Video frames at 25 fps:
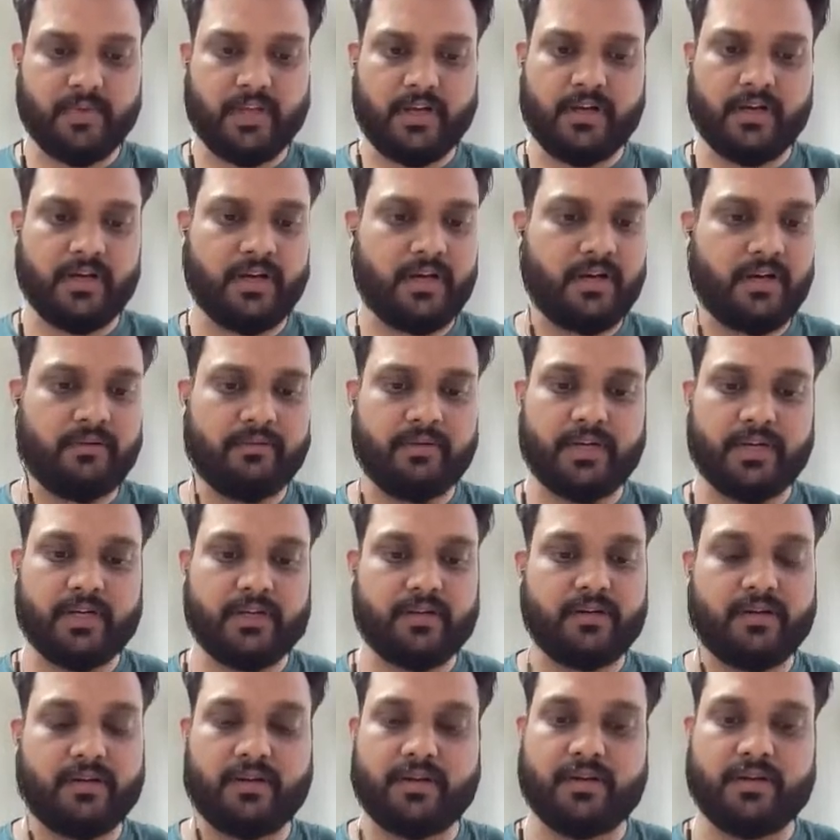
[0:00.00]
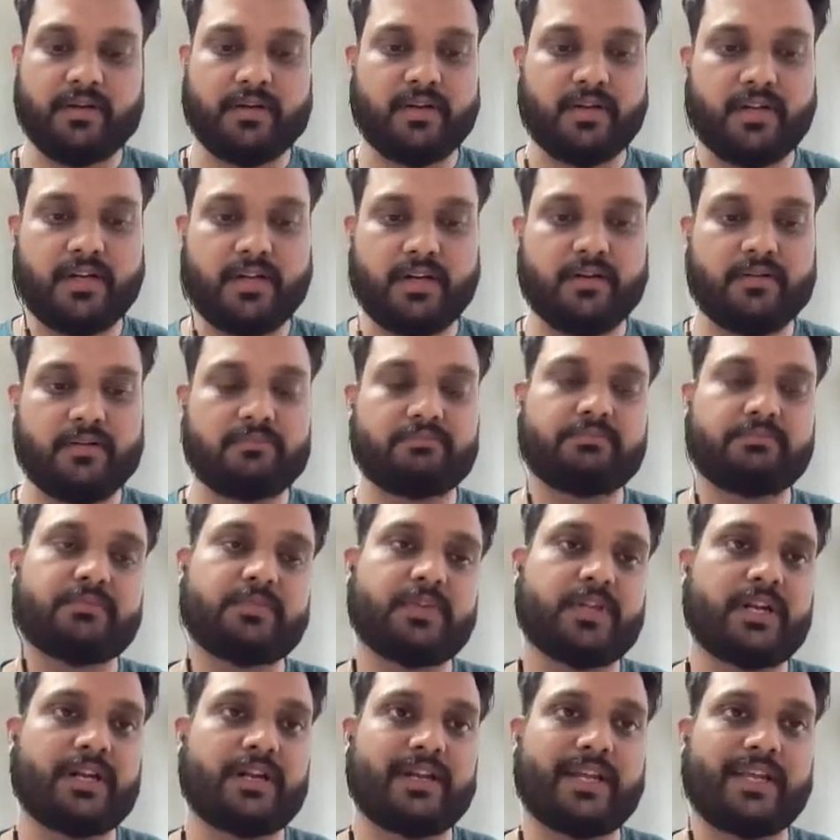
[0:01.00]
our
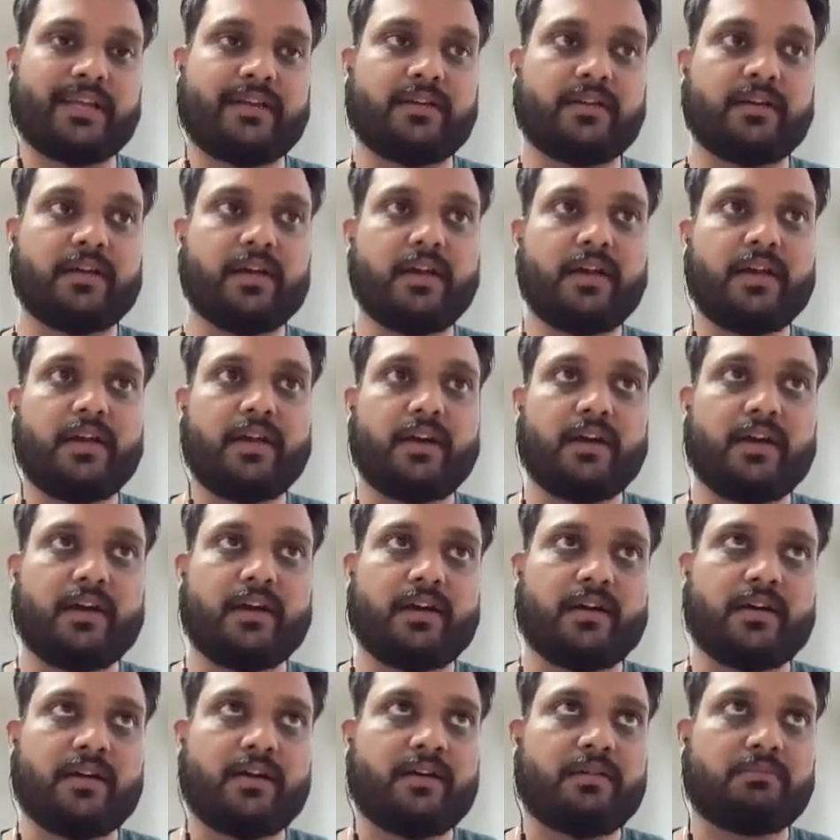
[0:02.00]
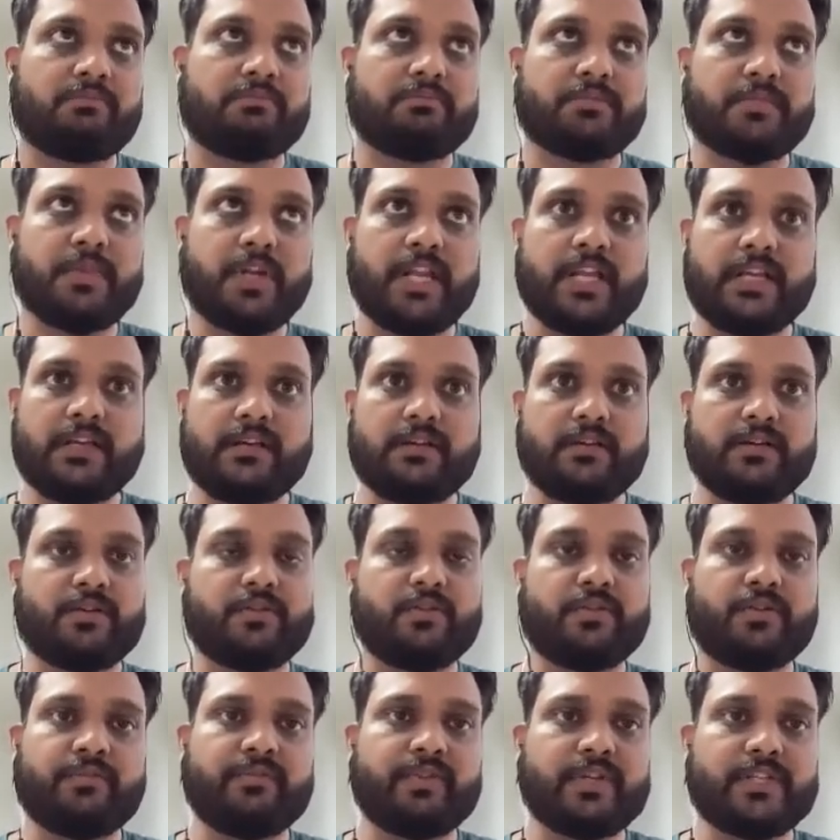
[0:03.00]
like
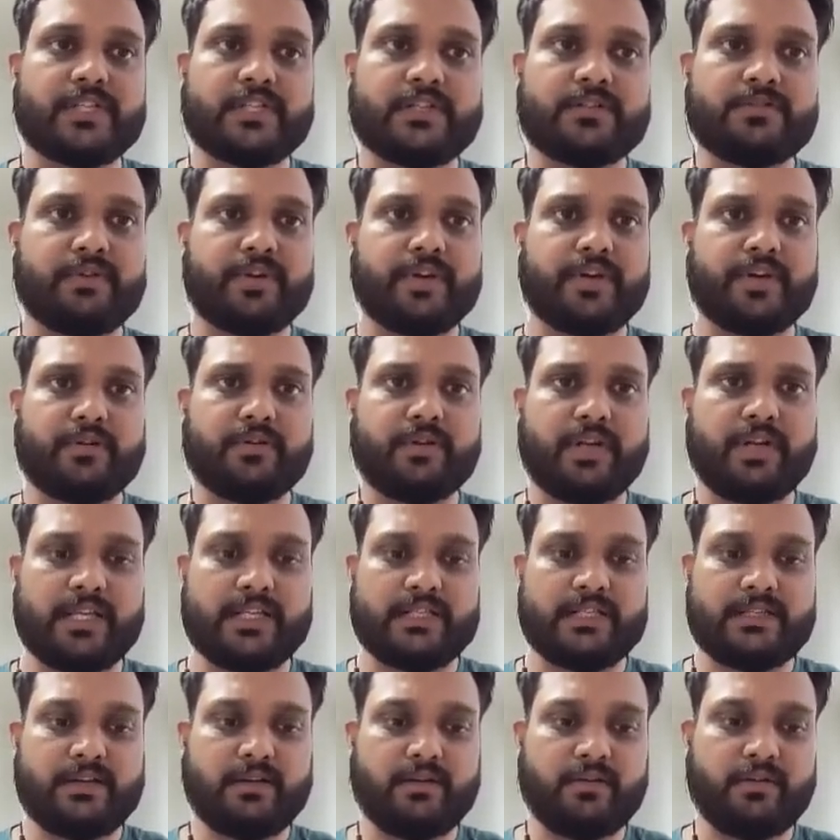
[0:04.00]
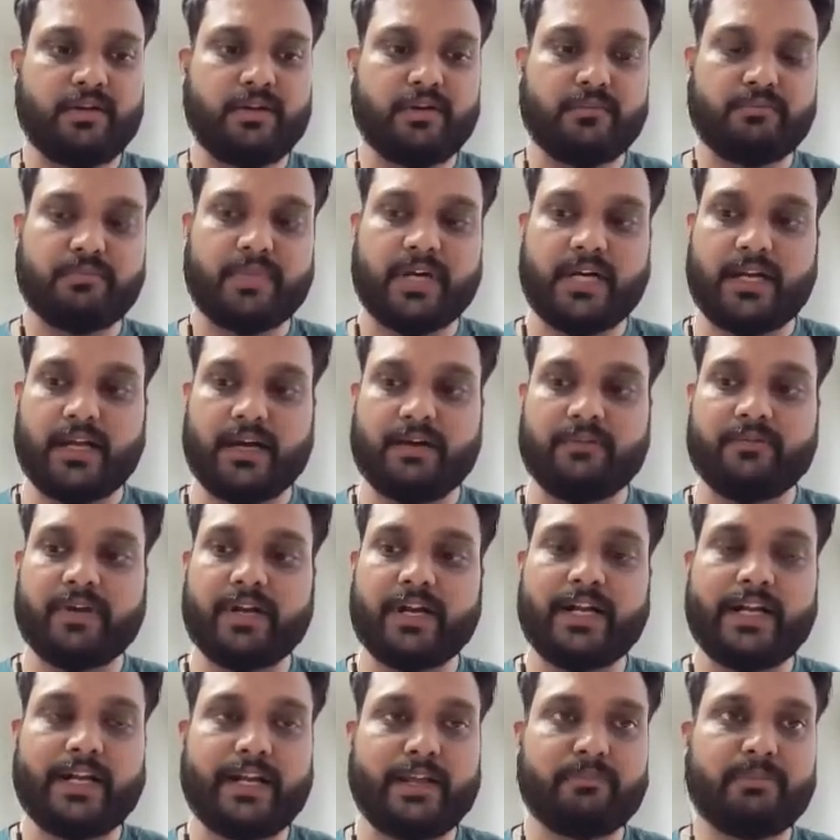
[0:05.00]
code which is going to lazy load, but
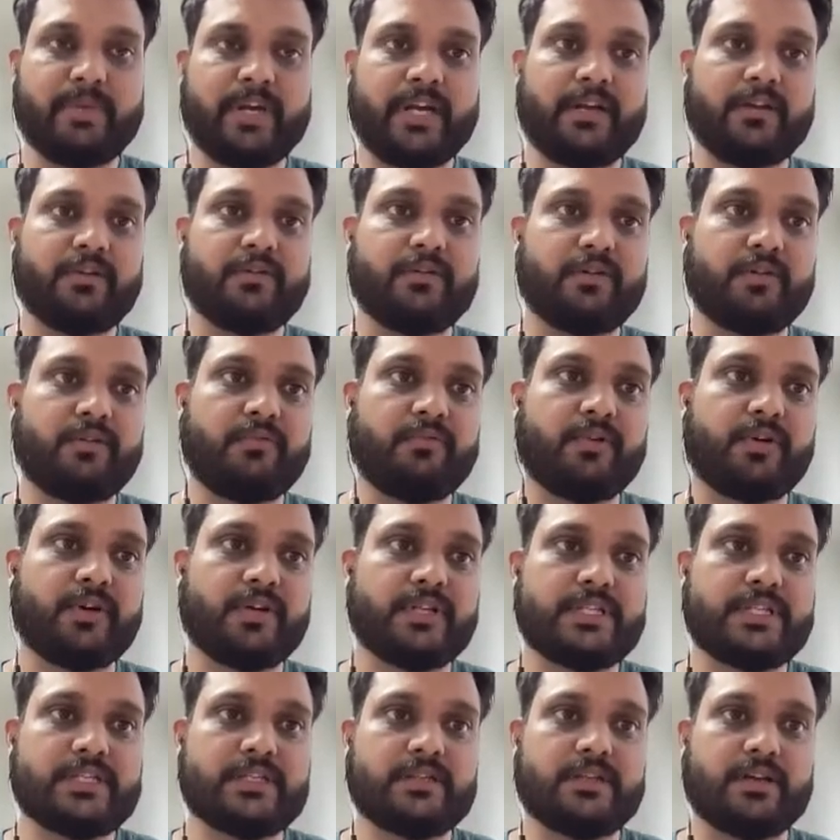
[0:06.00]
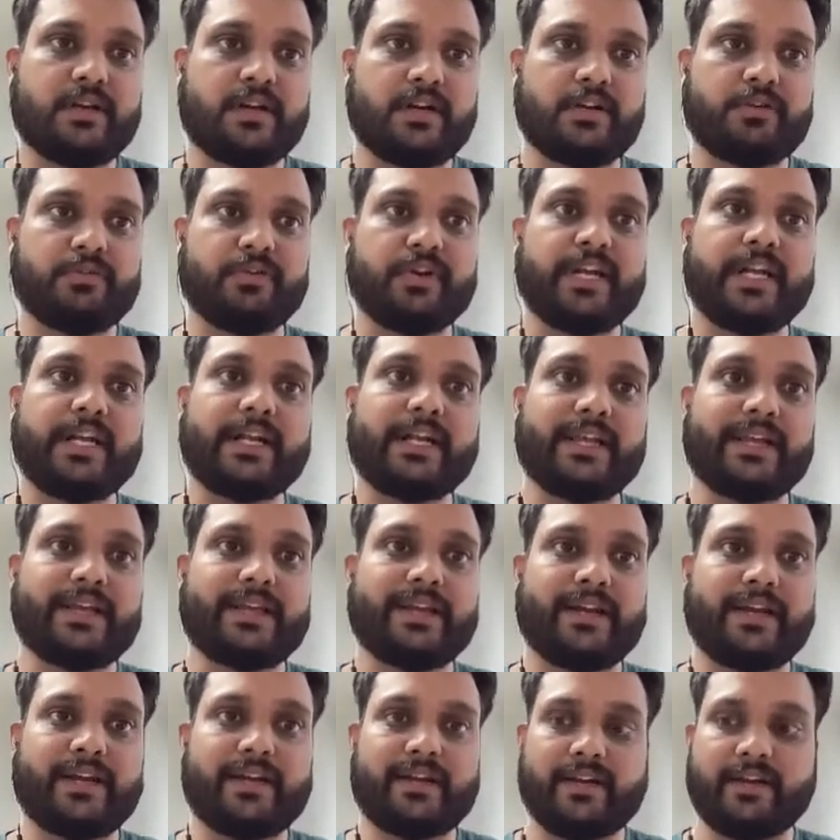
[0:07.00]
our ultimate goal was to
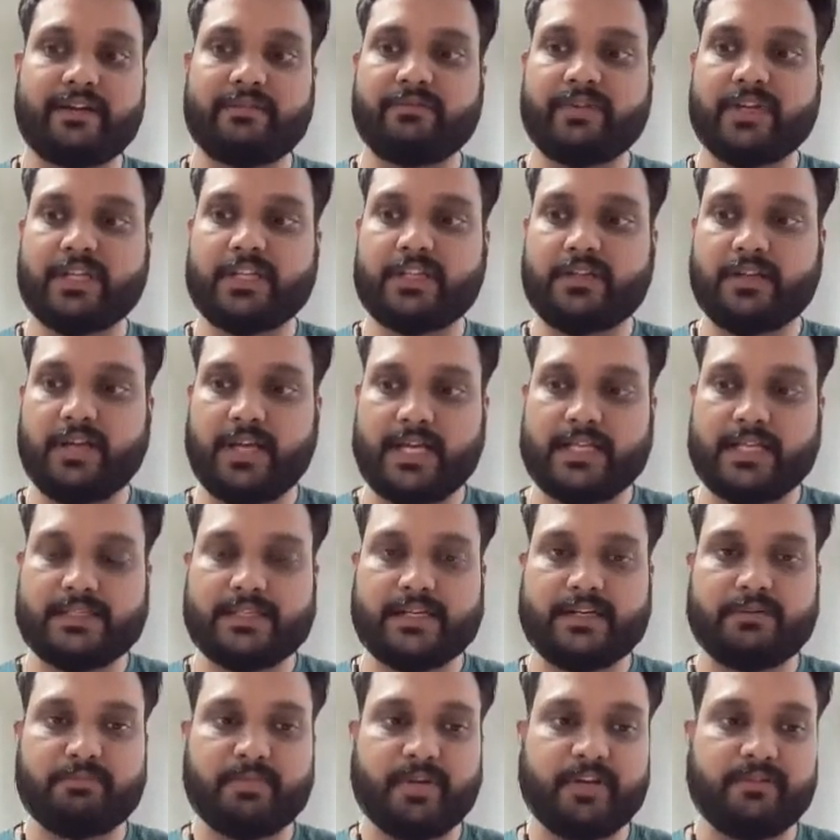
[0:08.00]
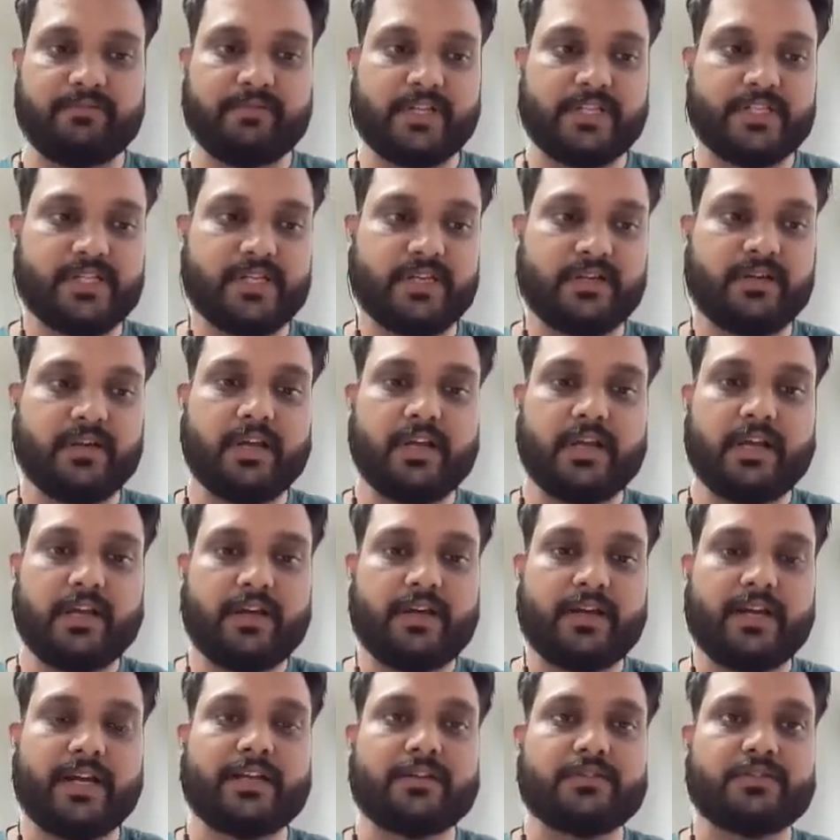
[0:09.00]
integrate it with asset prefetching,
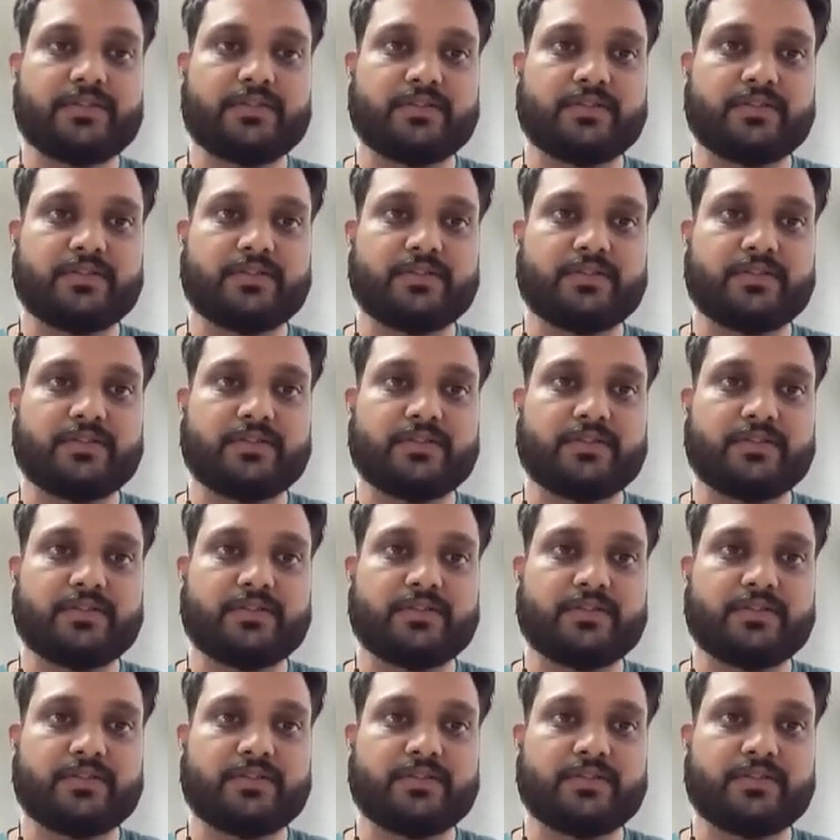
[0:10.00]
right?